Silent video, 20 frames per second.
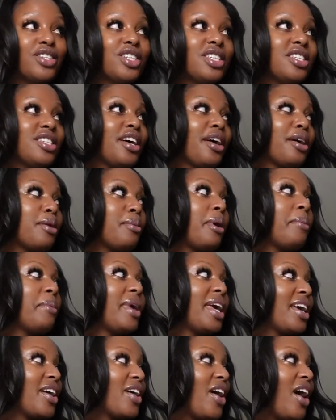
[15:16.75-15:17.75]
She's talking about
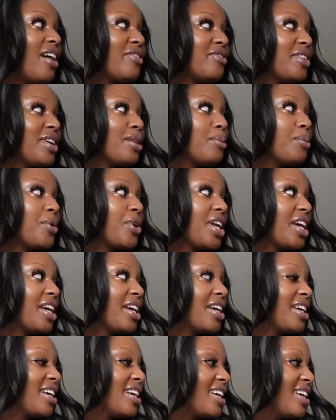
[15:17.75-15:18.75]
making coffee in the
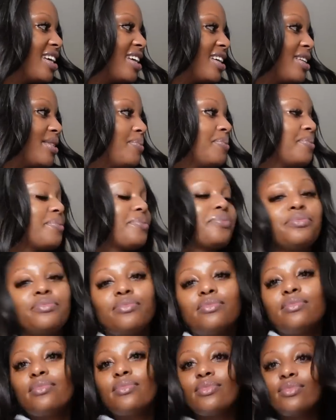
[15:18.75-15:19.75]
morning. I always make
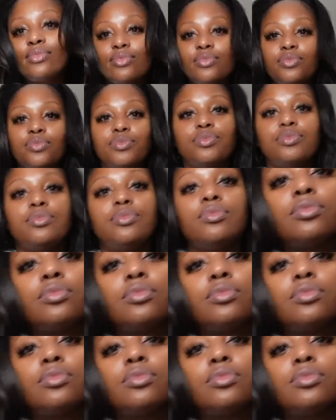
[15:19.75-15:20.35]
coffee when we go